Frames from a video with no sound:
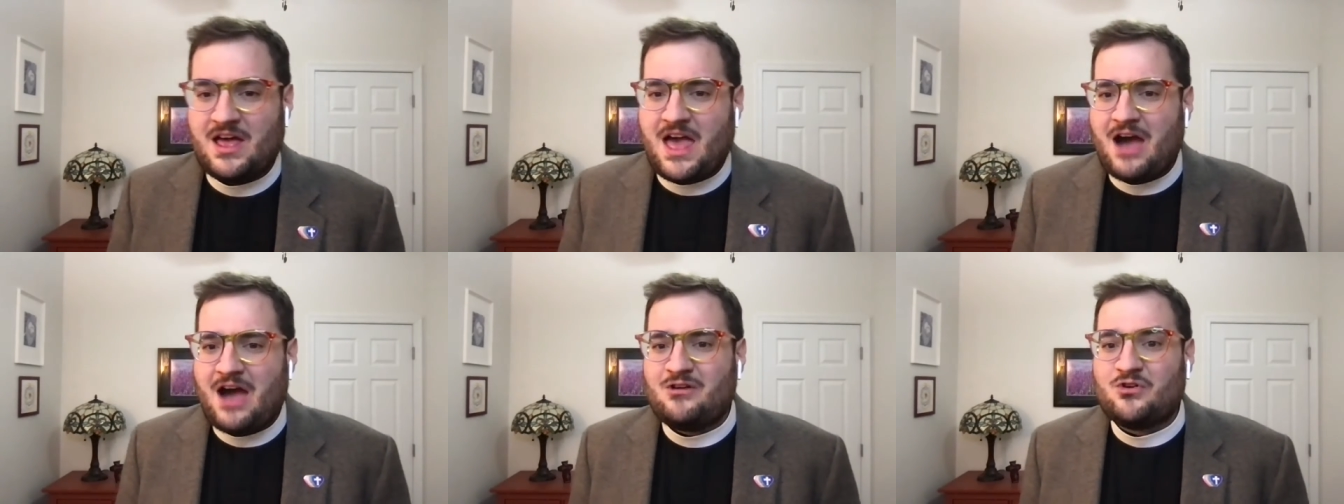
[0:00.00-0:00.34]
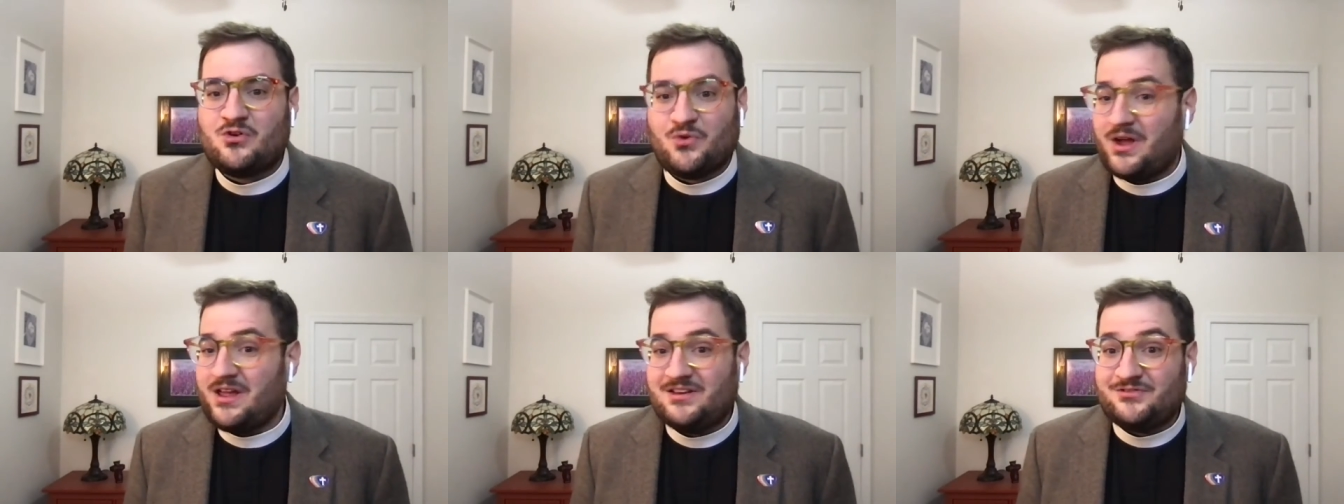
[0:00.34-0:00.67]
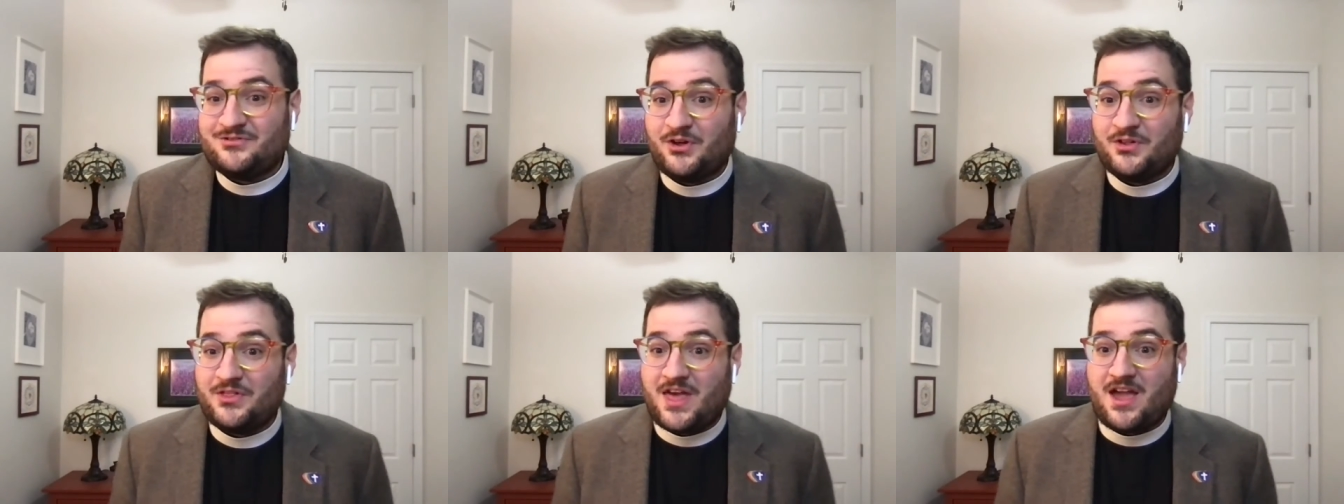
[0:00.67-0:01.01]
how
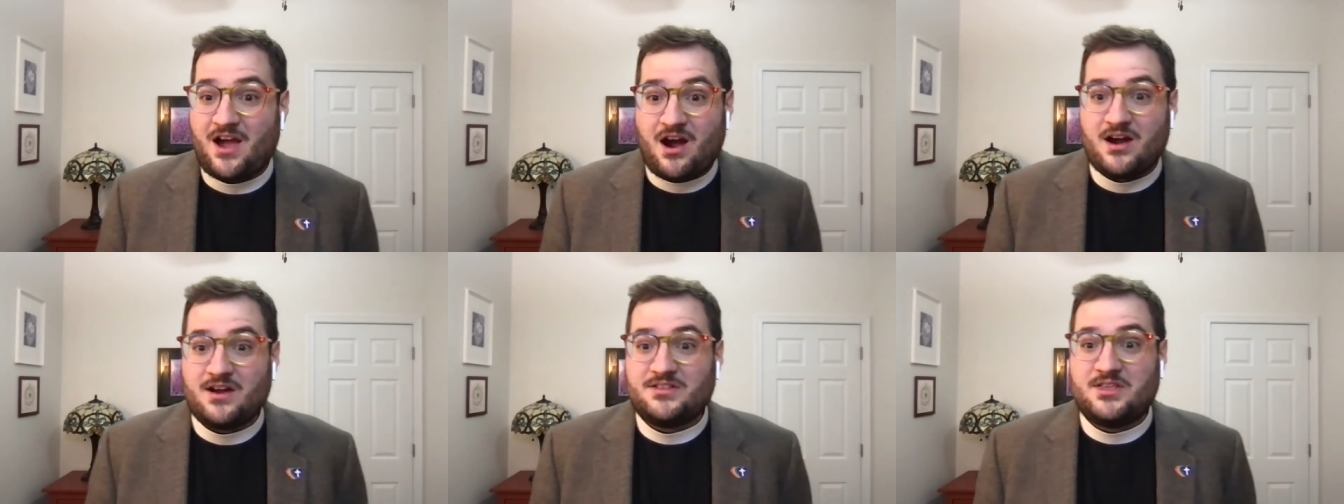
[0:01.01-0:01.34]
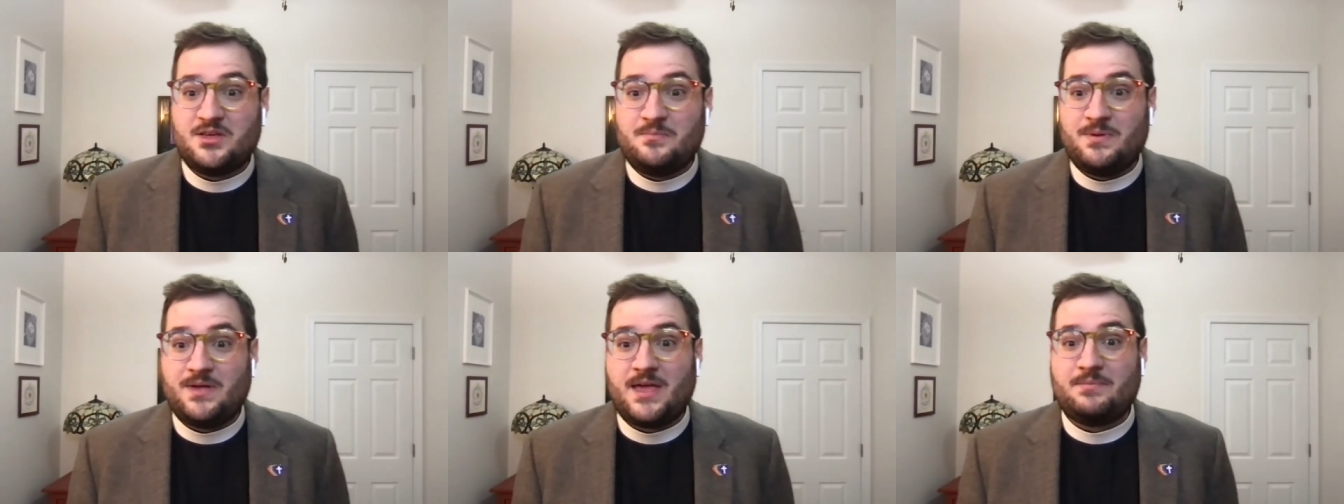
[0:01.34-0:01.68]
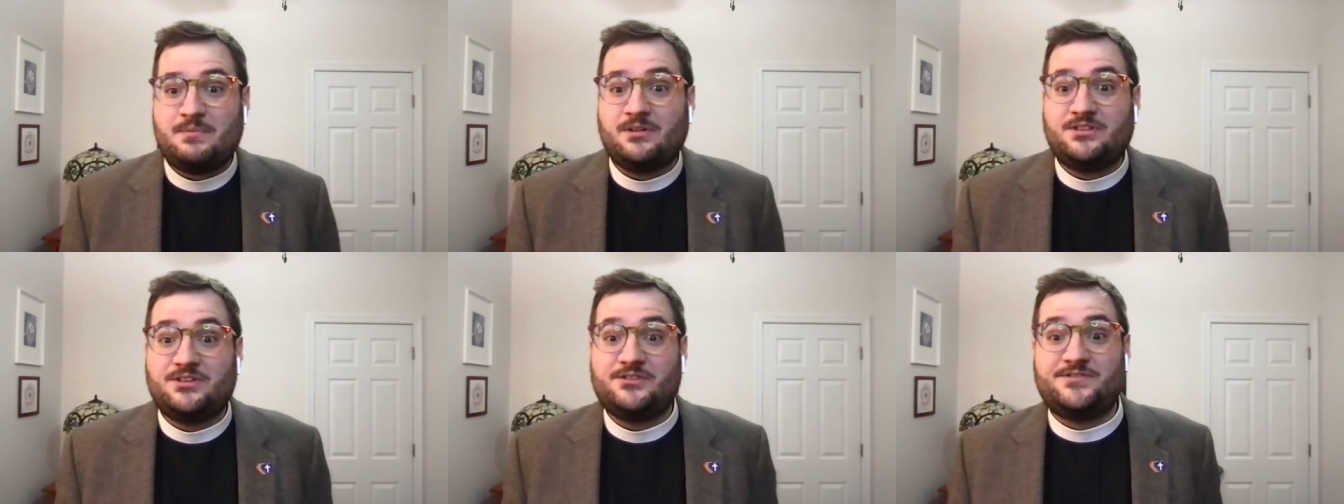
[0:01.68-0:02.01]
grateful they are to be
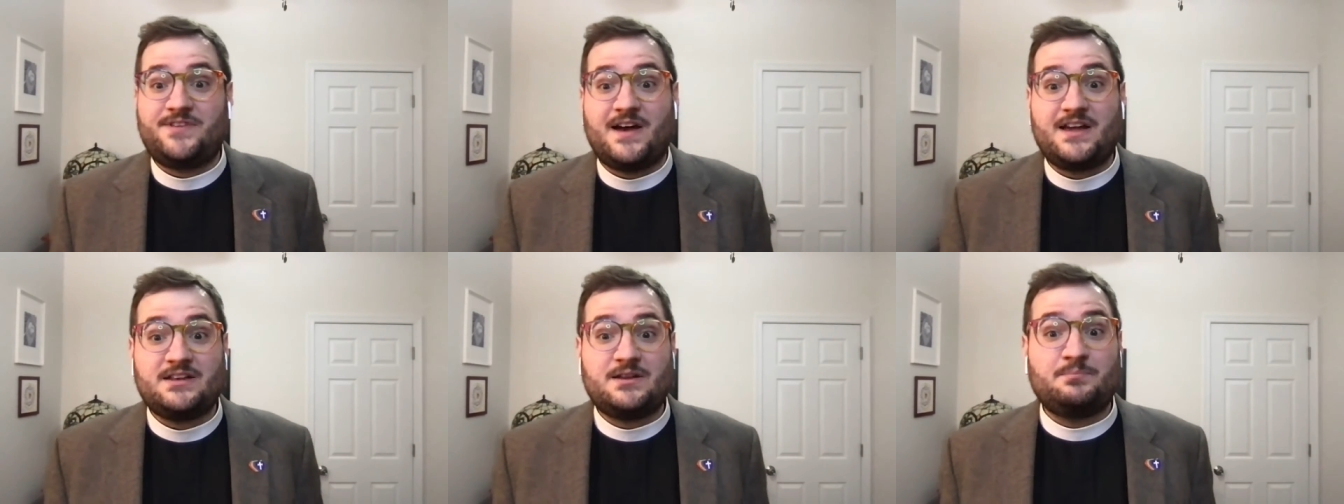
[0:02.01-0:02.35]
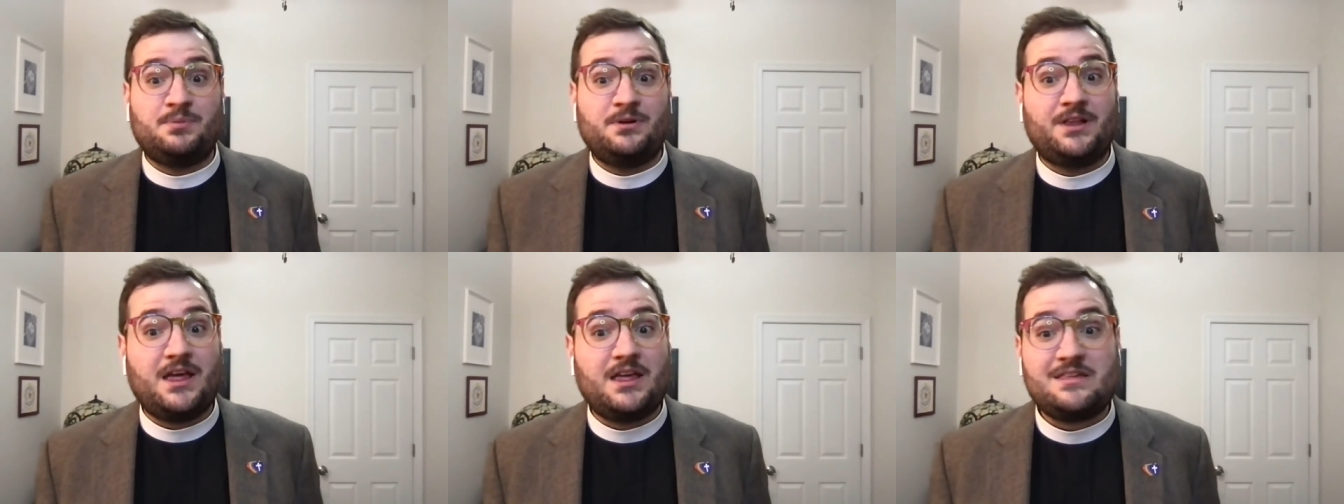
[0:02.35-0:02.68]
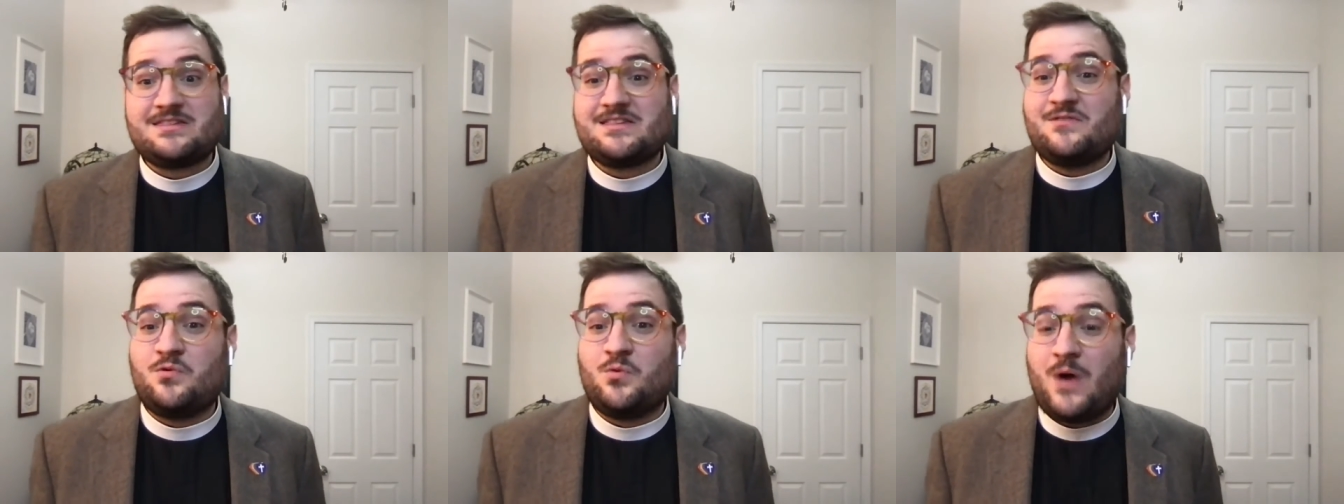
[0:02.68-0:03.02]
able to find a place
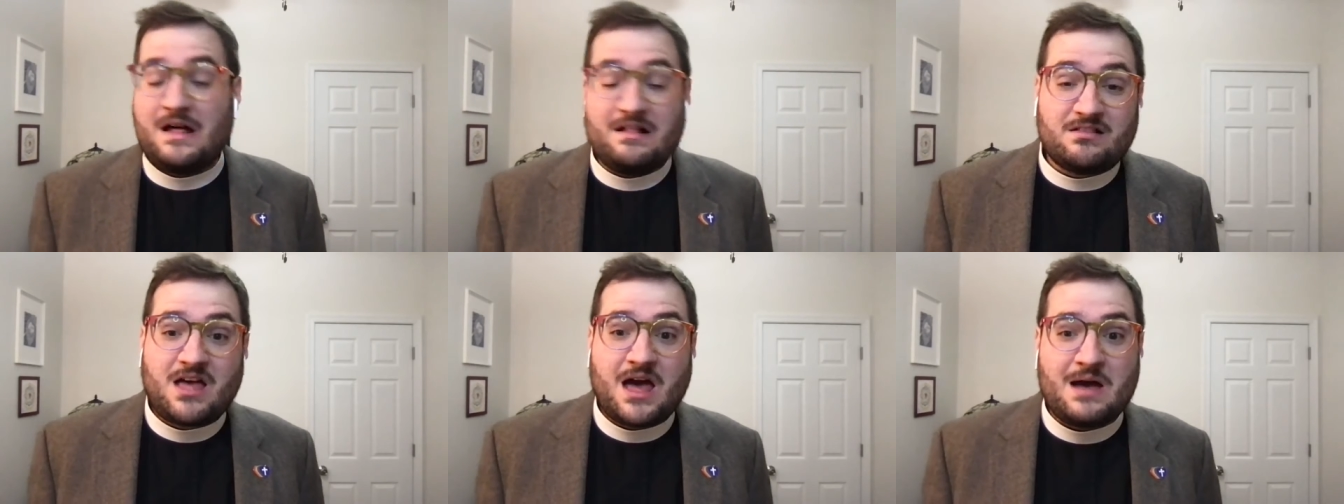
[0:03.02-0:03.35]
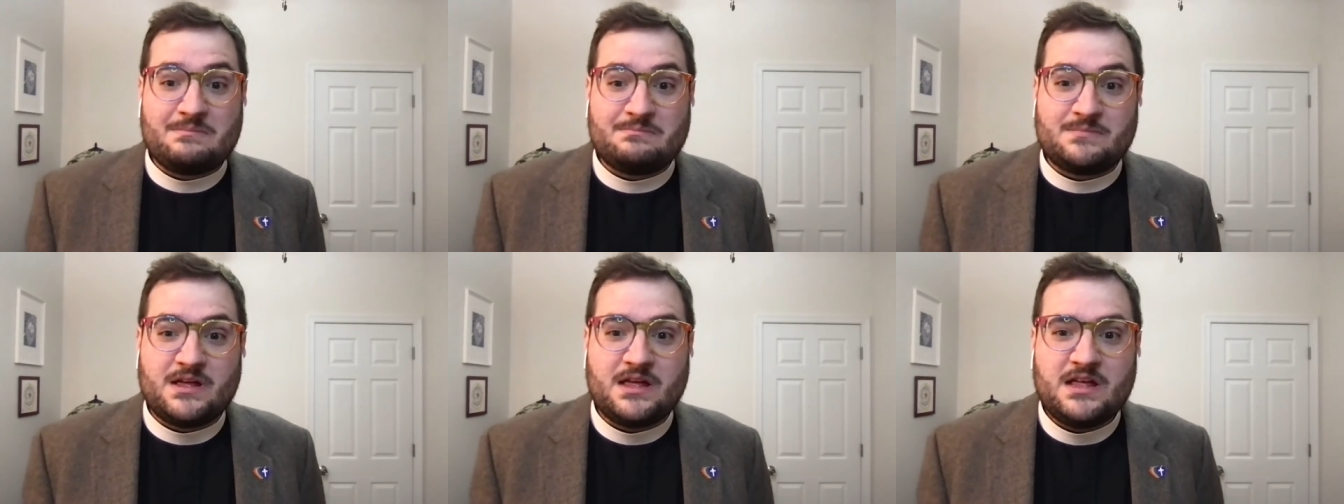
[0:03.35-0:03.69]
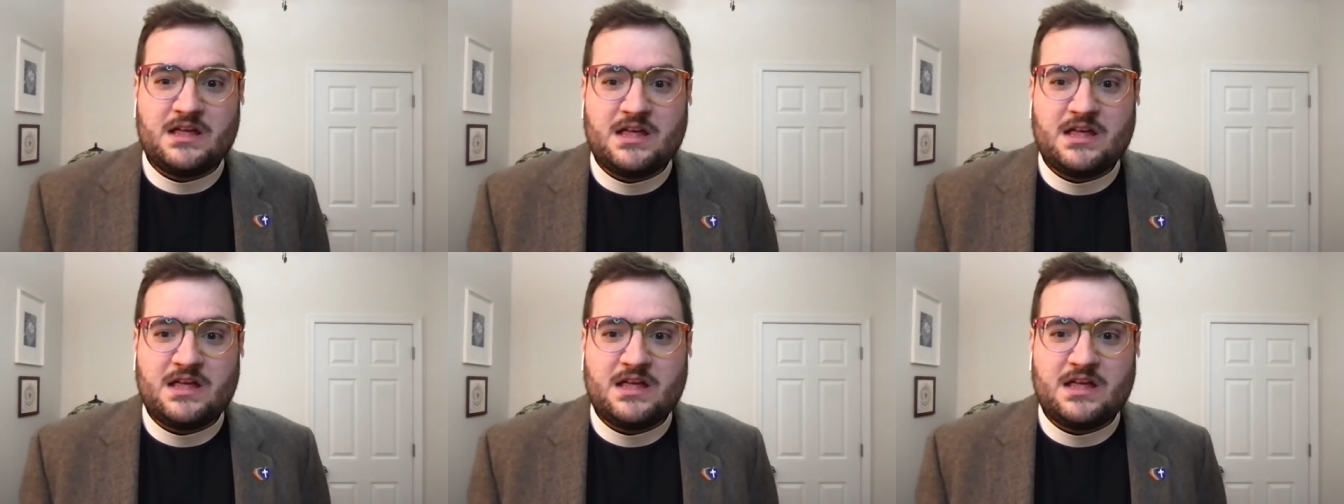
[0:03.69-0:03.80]
of welcome